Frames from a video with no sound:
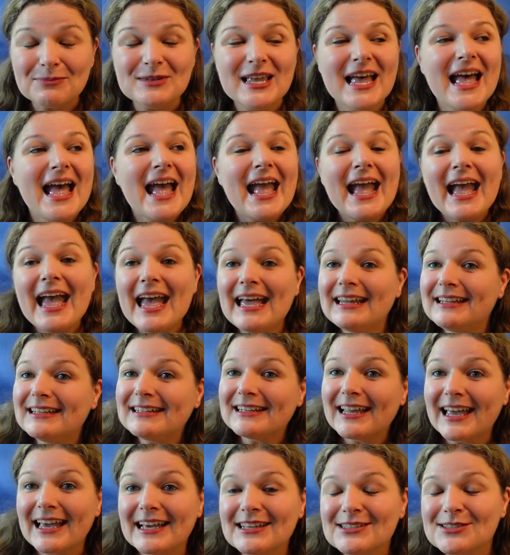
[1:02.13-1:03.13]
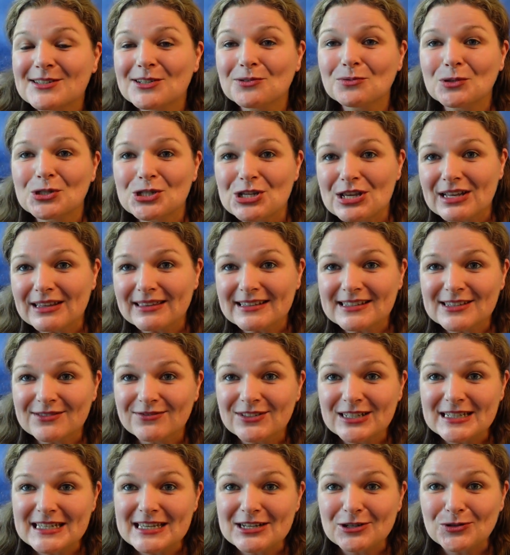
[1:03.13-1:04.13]
And in case you're watching this
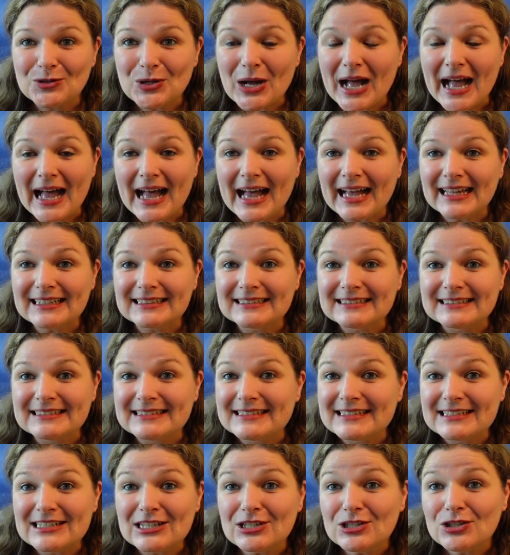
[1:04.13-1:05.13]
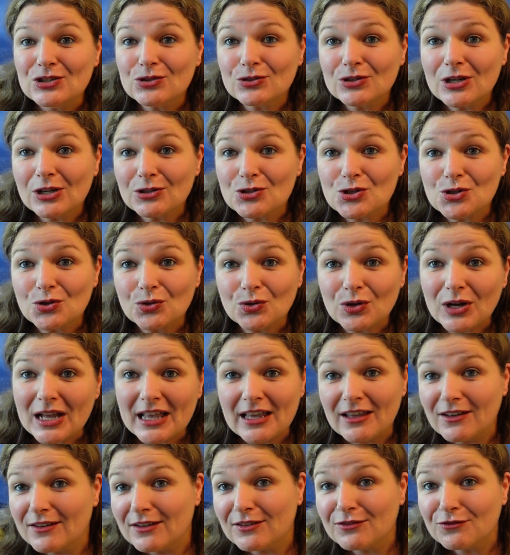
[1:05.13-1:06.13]
video and you're not sure
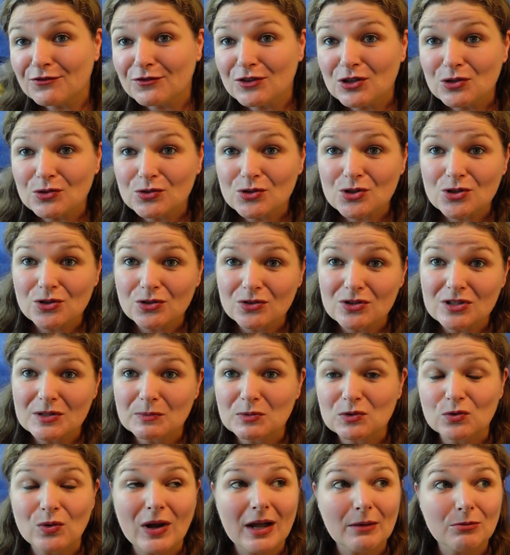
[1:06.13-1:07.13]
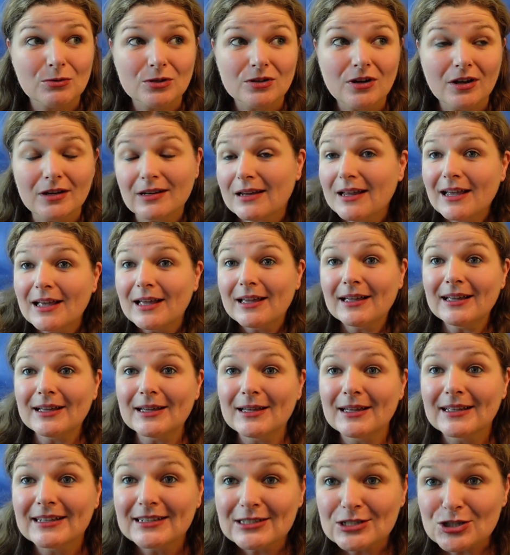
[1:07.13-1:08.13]
if you should subscribe or not,
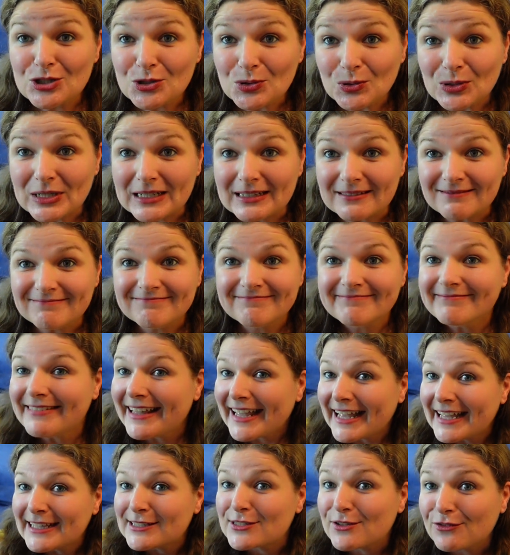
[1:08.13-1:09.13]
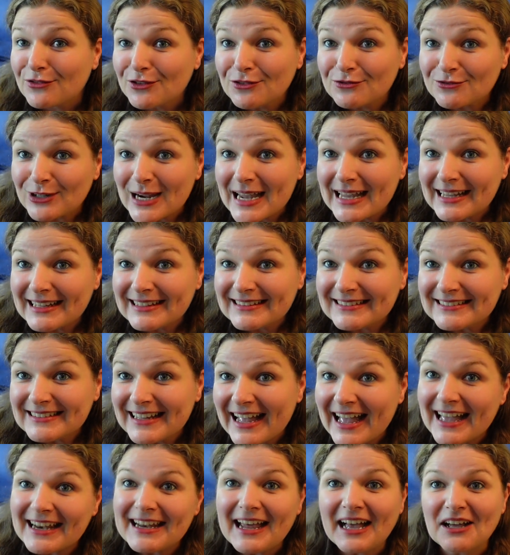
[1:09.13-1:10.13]
do it. It's for free
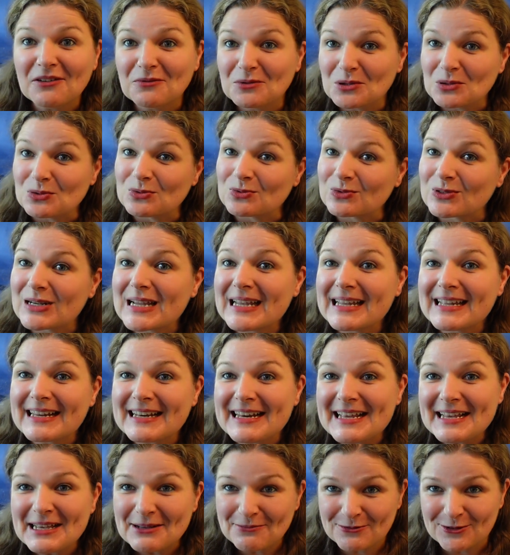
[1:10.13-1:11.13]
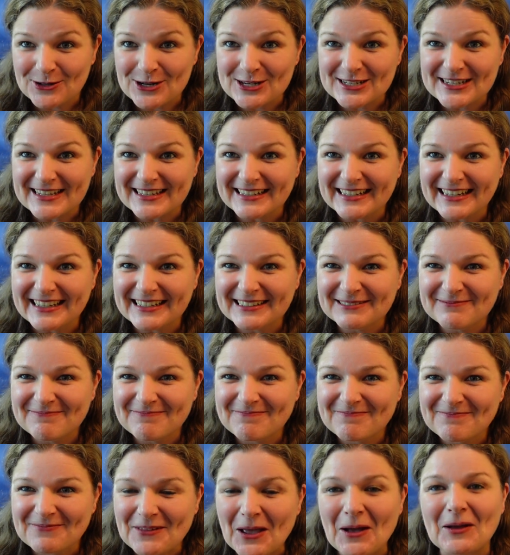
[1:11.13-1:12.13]
and I would really appreciate it.
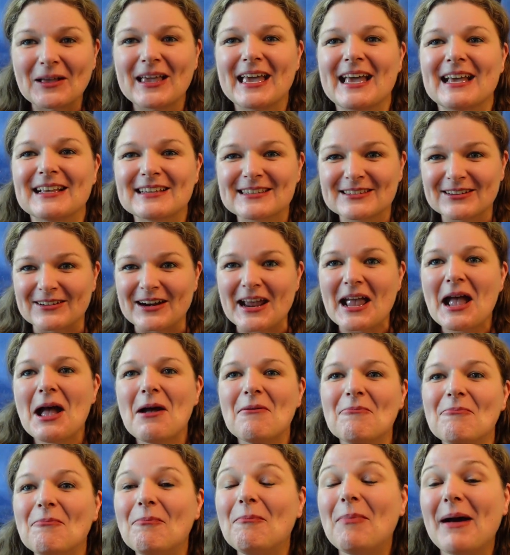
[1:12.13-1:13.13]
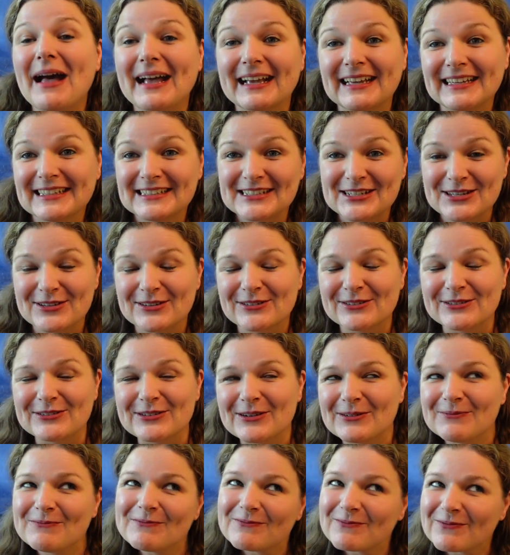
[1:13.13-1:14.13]
Okay, sorry, back
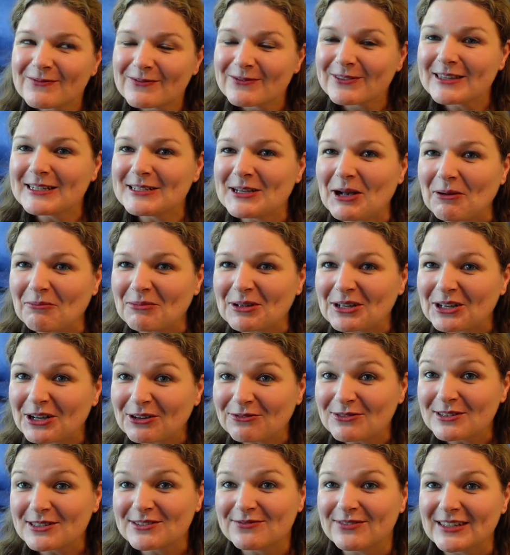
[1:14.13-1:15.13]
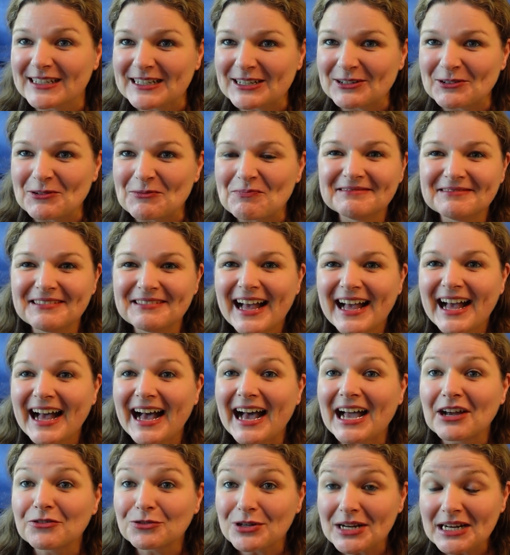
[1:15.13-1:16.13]
to the topic of this video.
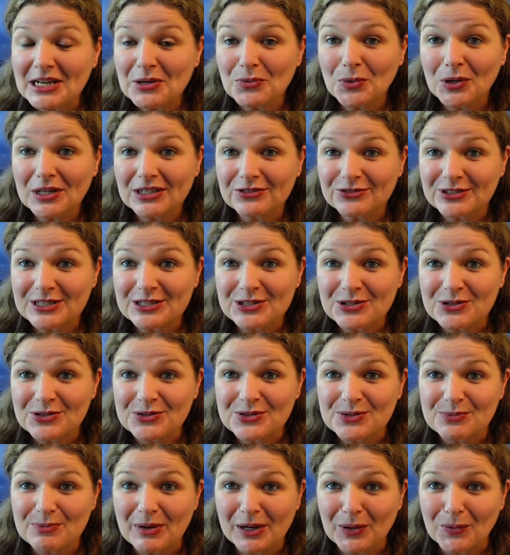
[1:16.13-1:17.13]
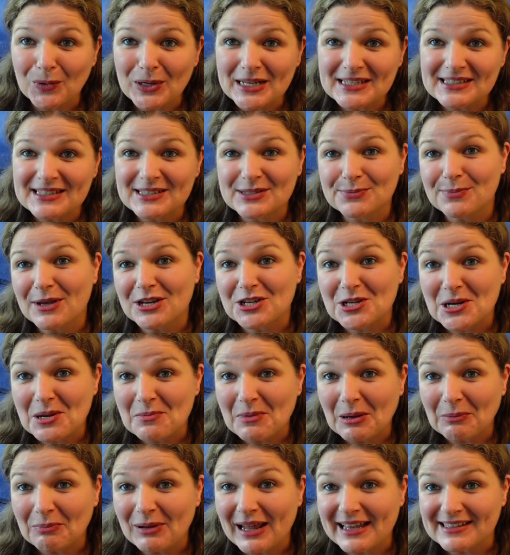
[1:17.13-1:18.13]
I really want to reduce my waste, especially
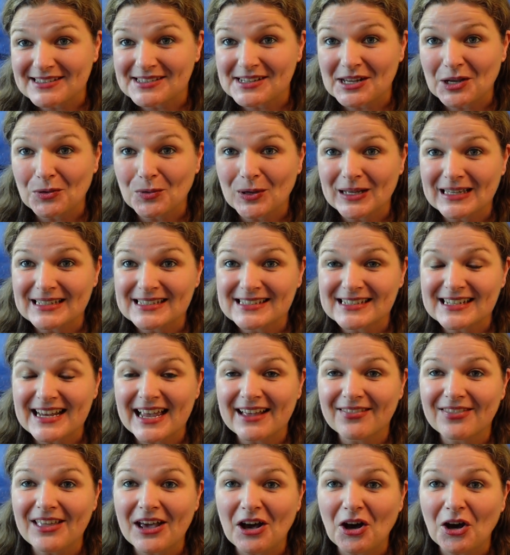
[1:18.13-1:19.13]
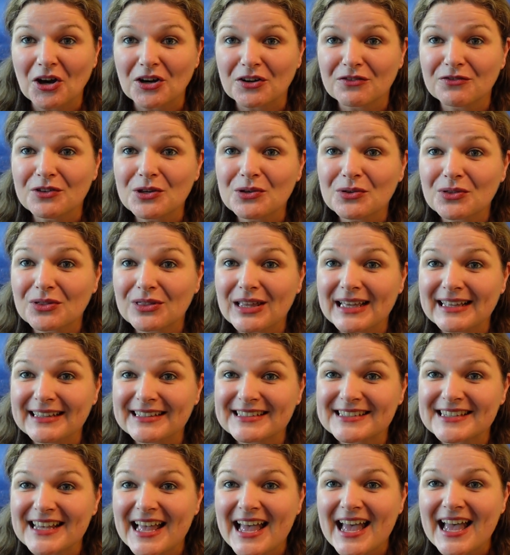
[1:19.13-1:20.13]
my plastic waste, and there are a few
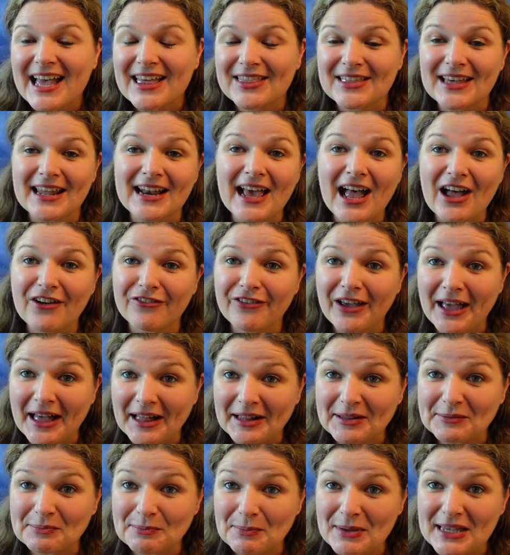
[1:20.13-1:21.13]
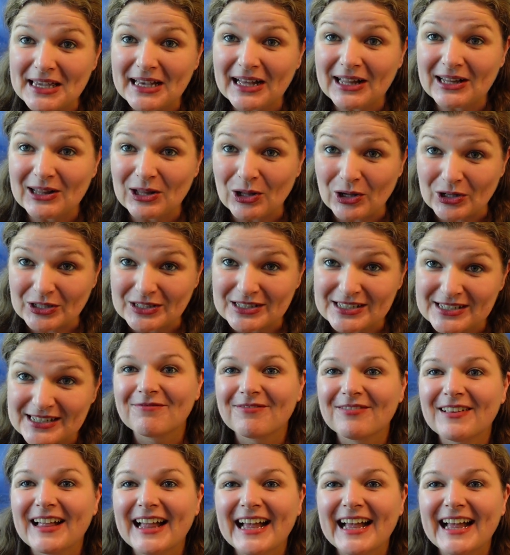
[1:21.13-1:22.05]
things that have helped me a lot.